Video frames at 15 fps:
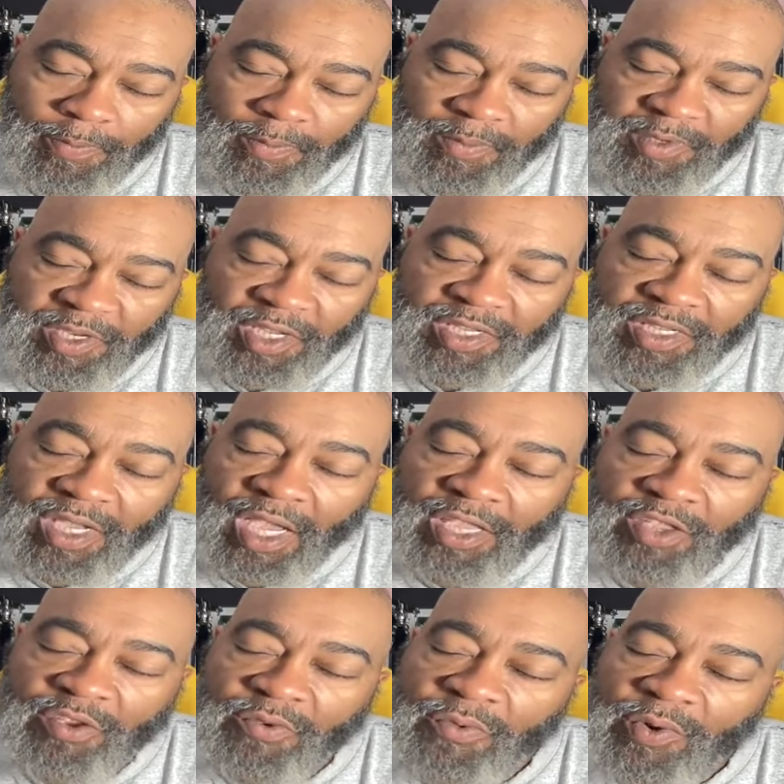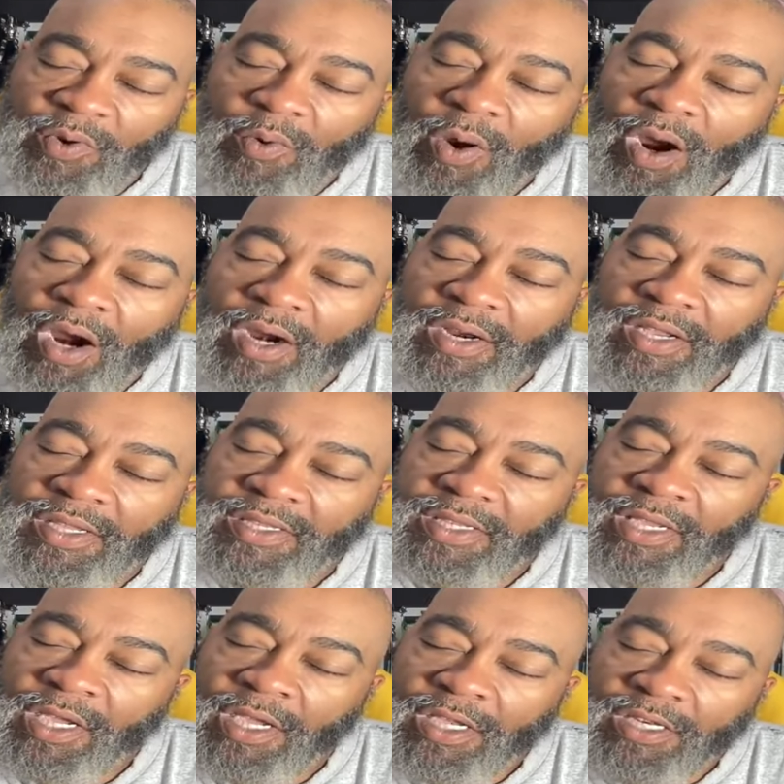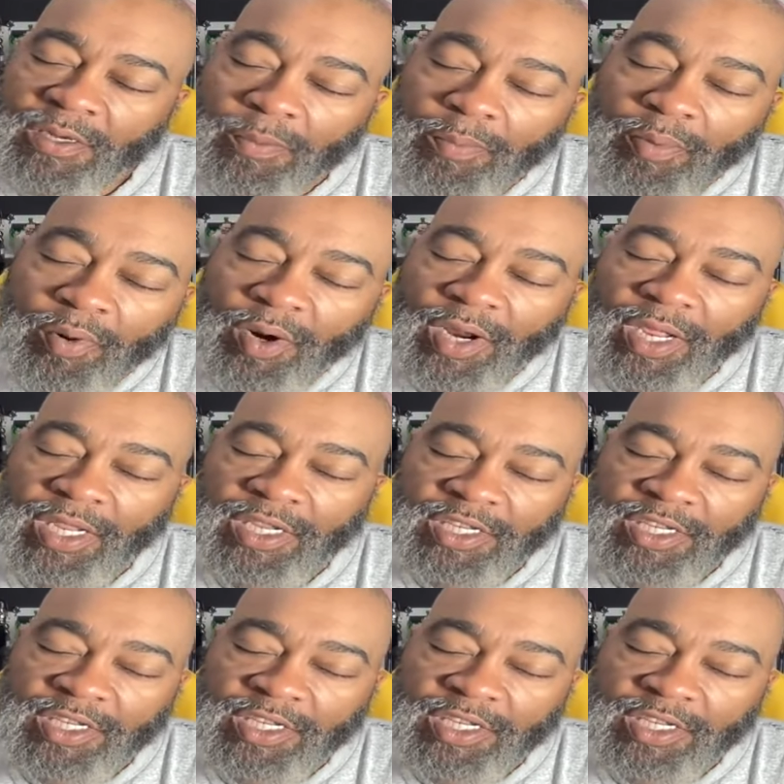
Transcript: Just like you required us to pray,